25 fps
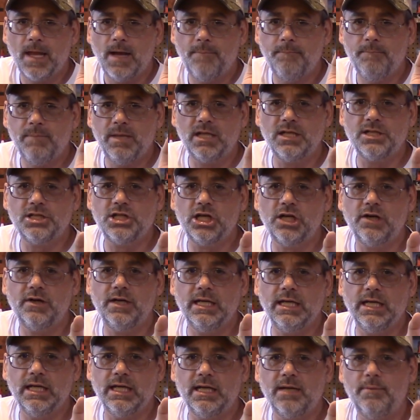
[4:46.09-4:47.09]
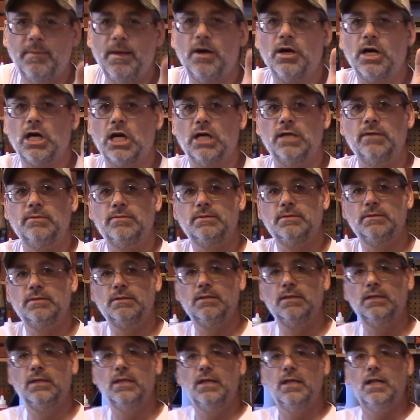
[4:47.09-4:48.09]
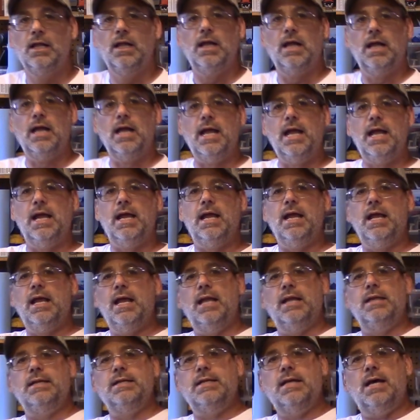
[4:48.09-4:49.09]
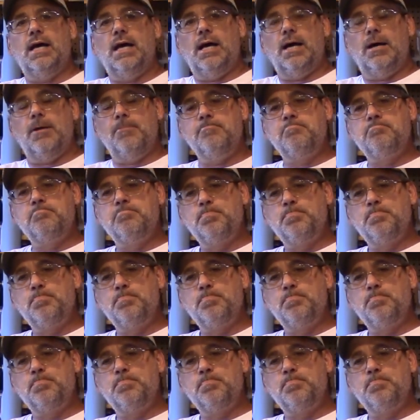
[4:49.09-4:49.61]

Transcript: military in America. And uh,